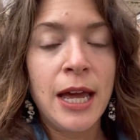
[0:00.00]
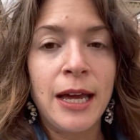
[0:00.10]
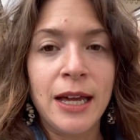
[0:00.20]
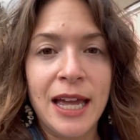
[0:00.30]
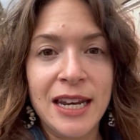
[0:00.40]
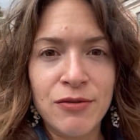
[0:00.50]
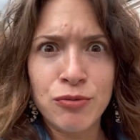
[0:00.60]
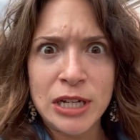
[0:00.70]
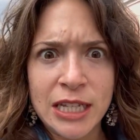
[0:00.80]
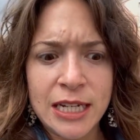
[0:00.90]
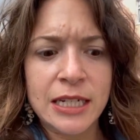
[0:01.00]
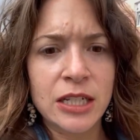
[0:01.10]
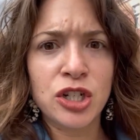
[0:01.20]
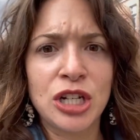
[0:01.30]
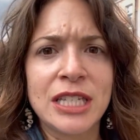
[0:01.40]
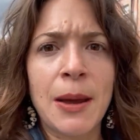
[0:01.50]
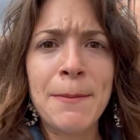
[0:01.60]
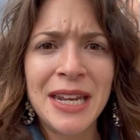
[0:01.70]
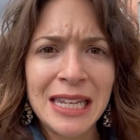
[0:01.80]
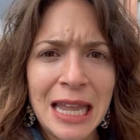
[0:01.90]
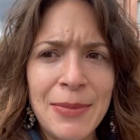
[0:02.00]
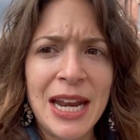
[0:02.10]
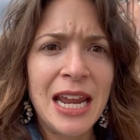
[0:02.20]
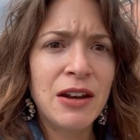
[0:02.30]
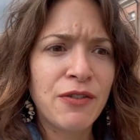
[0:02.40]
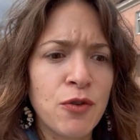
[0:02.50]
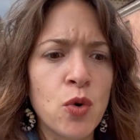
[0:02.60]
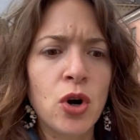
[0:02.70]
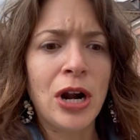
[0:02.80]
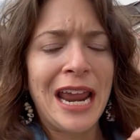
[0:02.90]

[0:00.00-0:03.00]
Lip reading: and a really delicious mint lemonade for